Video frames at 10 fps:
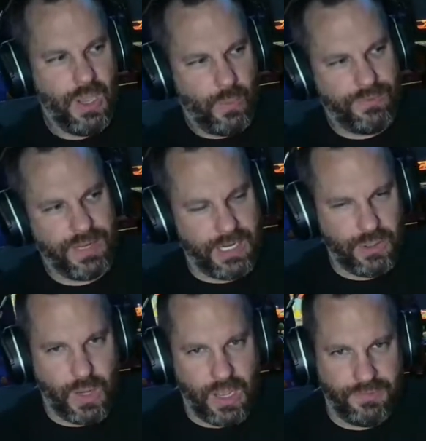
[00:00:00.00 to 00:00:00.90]
We've got a
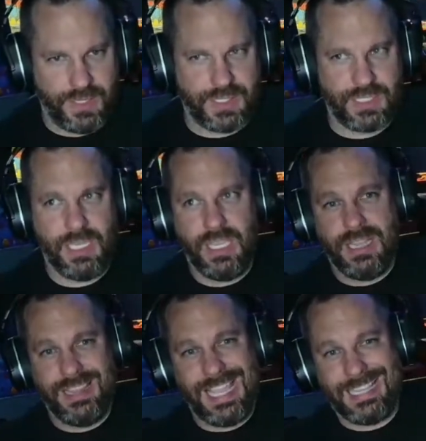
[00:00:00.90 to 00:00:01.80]
new office.
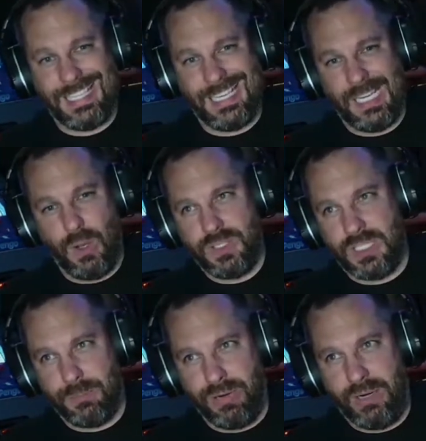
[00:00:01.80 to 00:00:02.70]
That's going to go
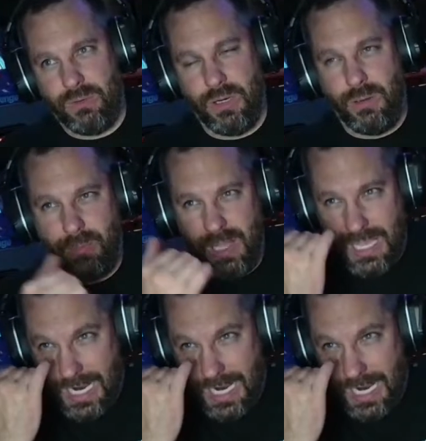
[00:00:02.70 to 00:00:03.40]
into the break room.